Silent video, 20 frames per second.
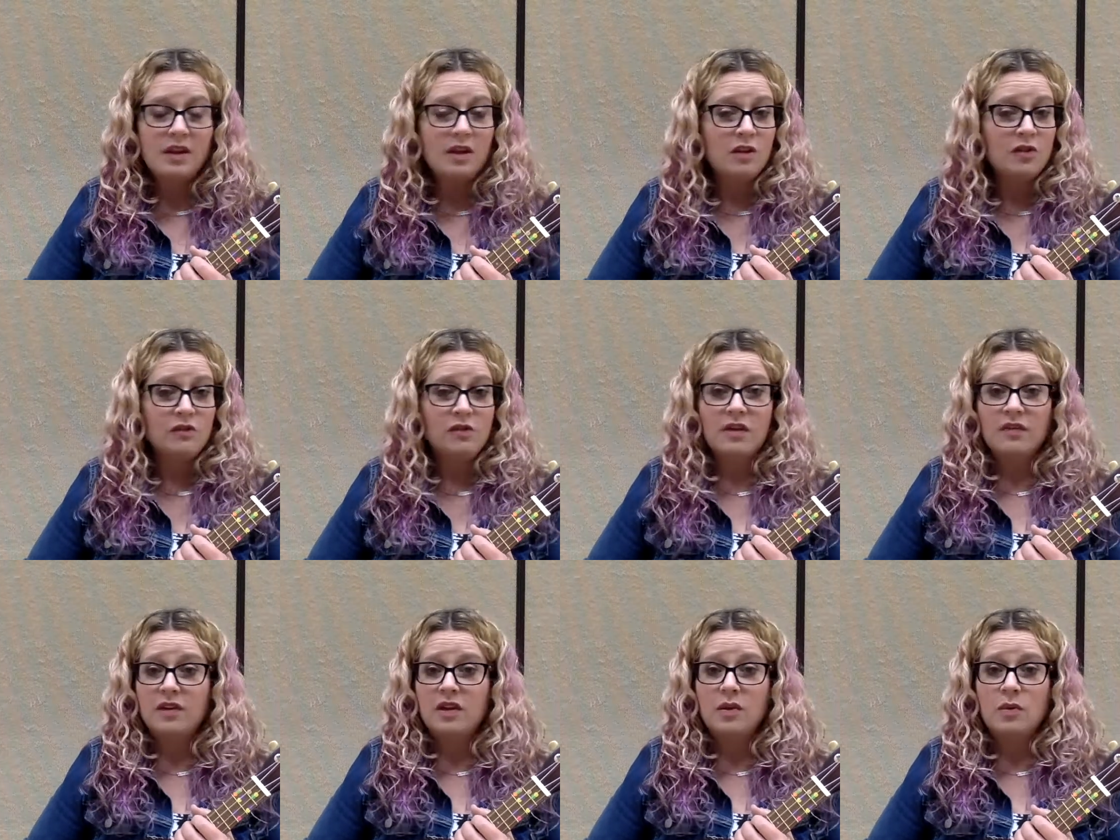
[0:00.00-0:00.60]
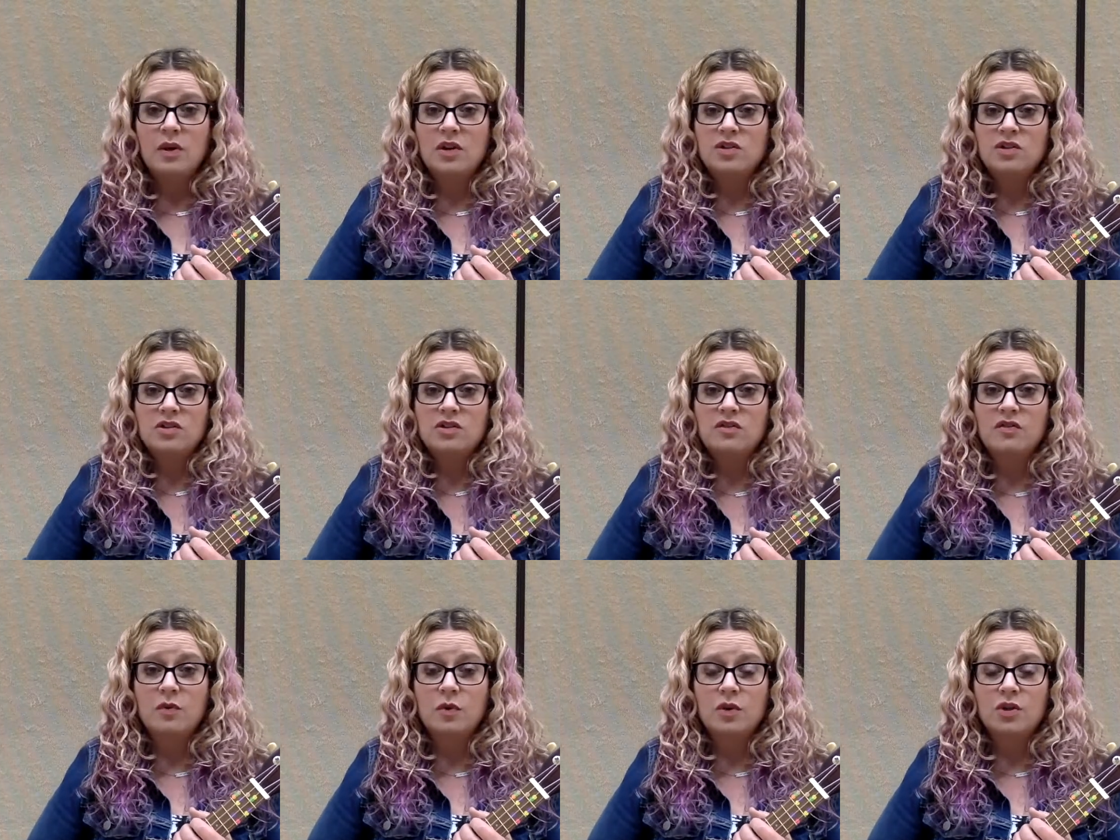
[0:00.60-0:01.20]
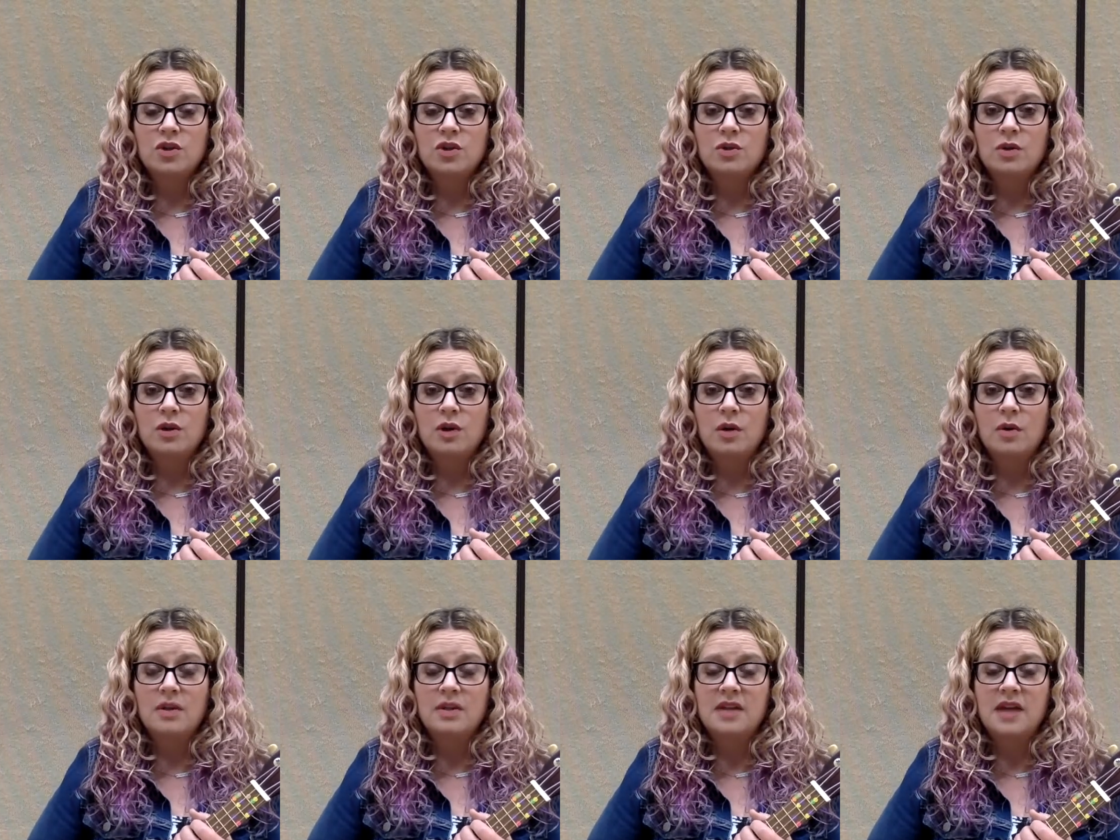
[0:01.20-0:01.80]
If you have any questions, of course, you can
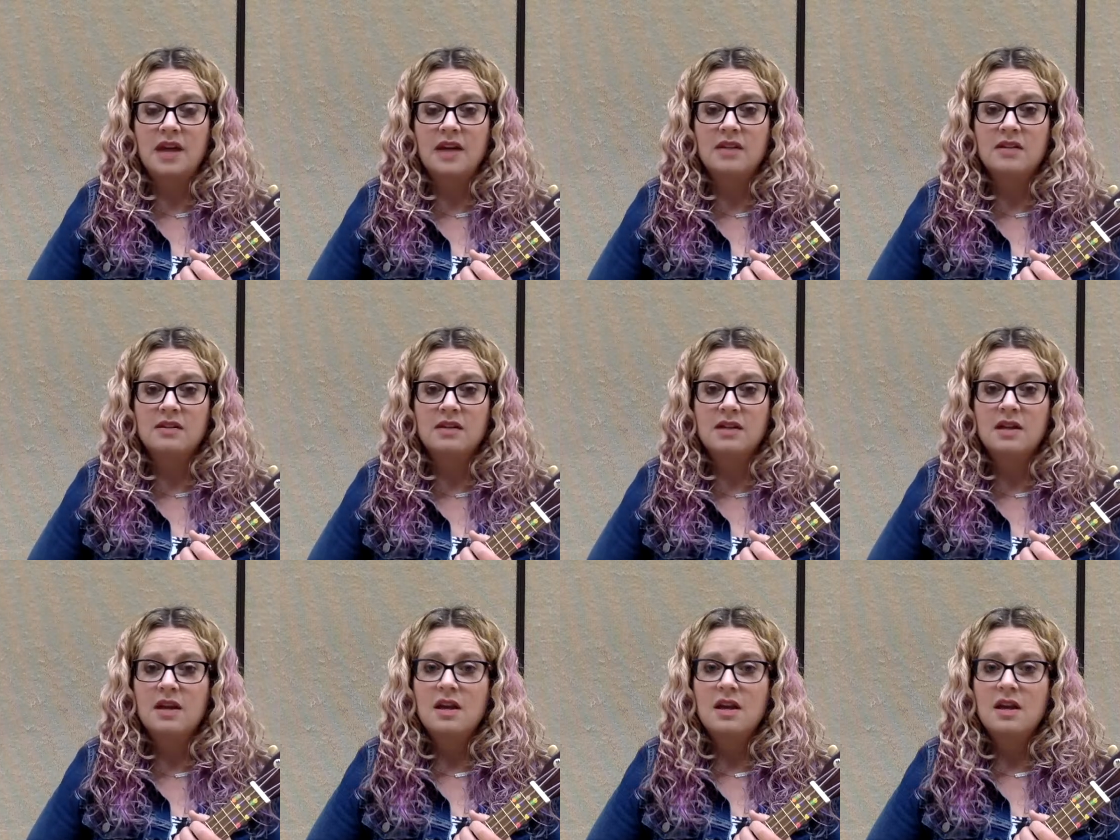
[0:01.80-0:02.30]
always ask.